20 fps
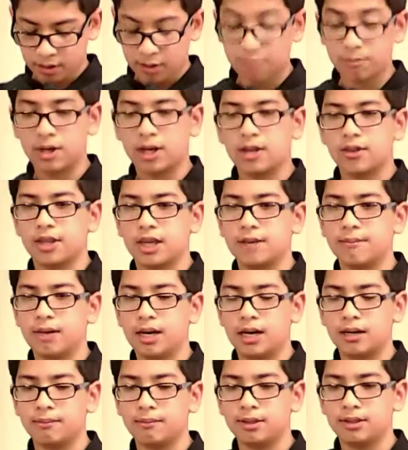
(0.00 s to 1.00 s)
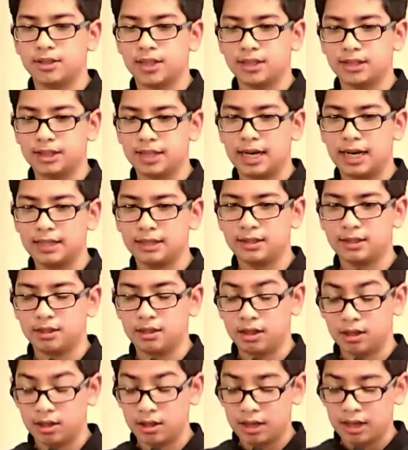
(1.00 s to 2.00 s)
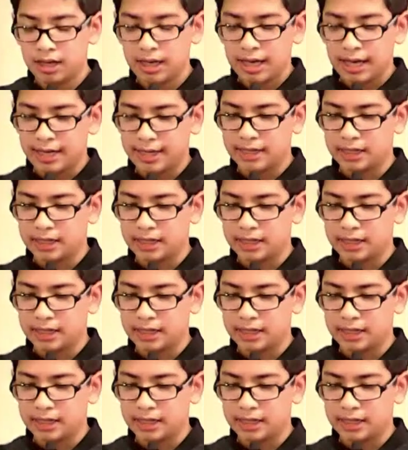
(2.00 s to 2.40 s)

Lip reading: But the Imam Sajjad and